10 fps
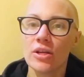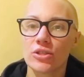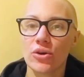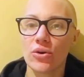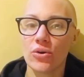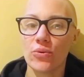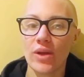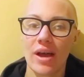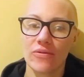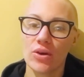So we
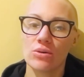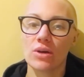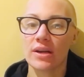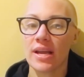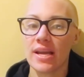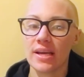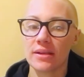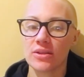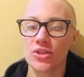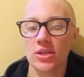have those on hand
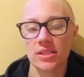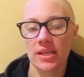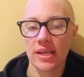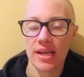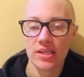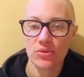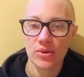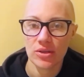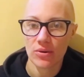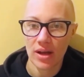just in case we
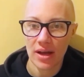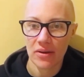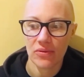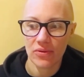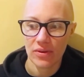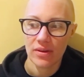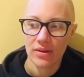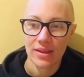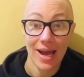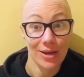don't have
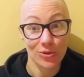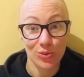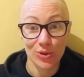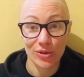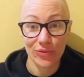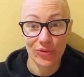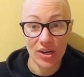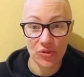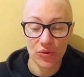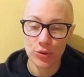the actual
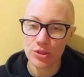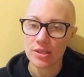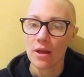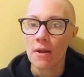fresh fruits.